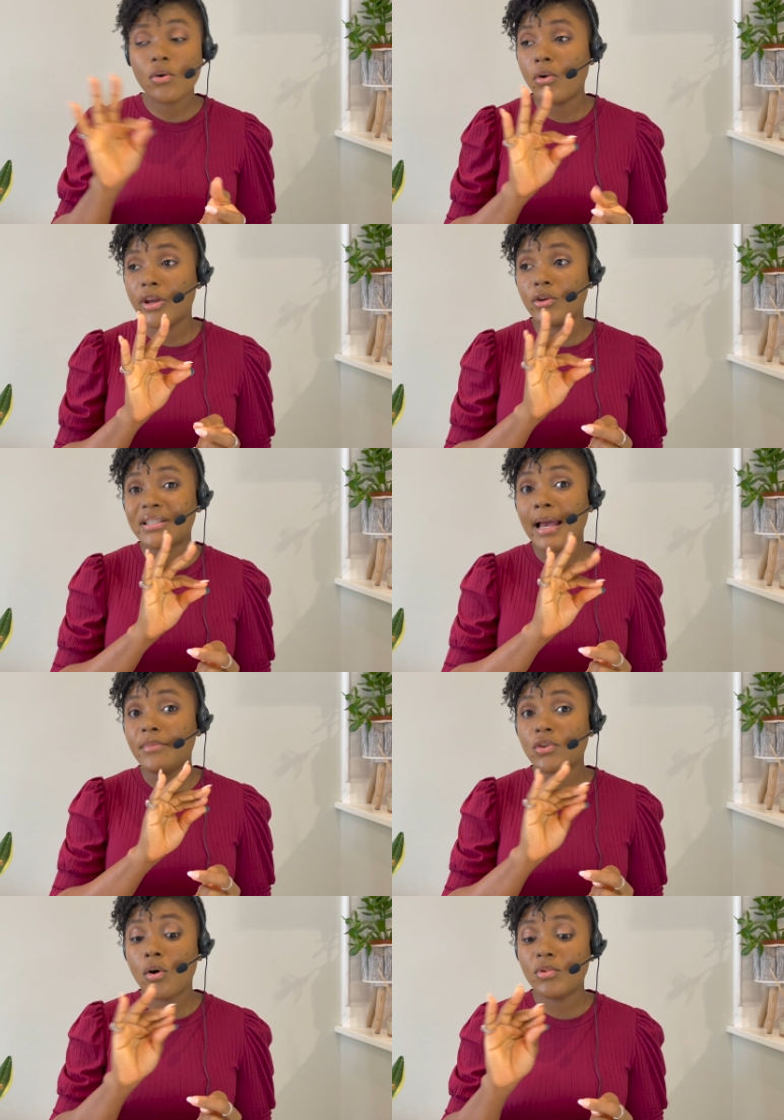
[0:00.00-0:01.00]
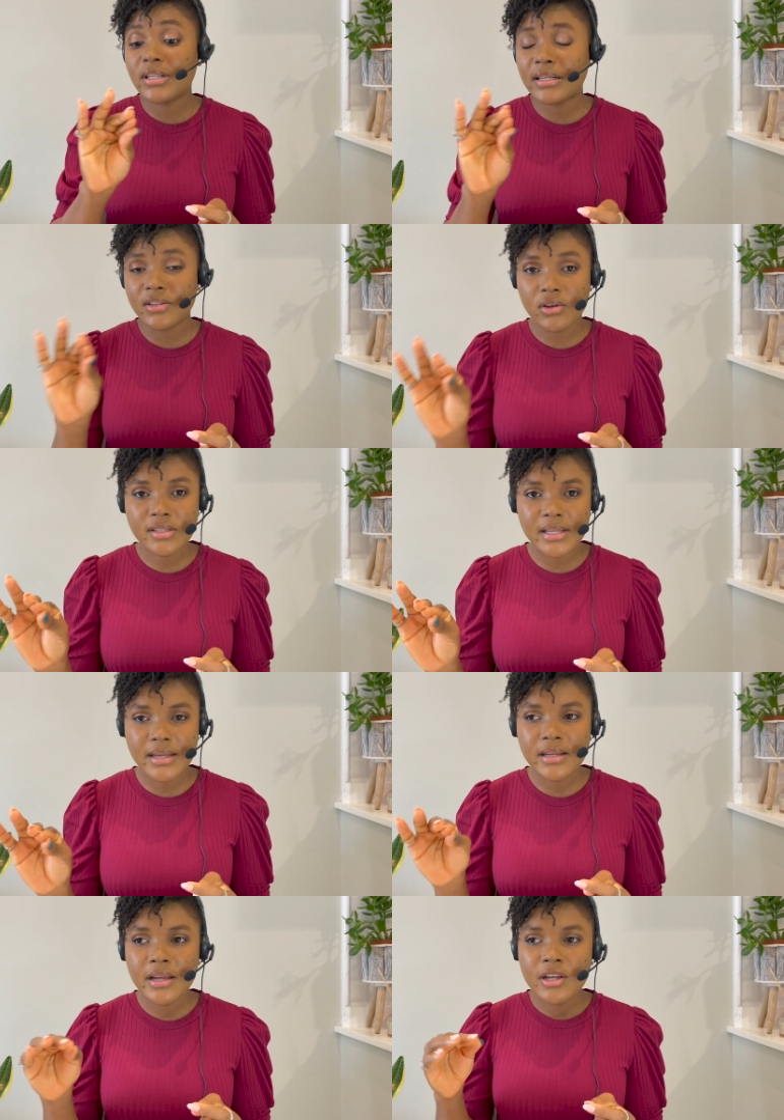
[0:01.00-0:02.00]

or your time is almost exhausted,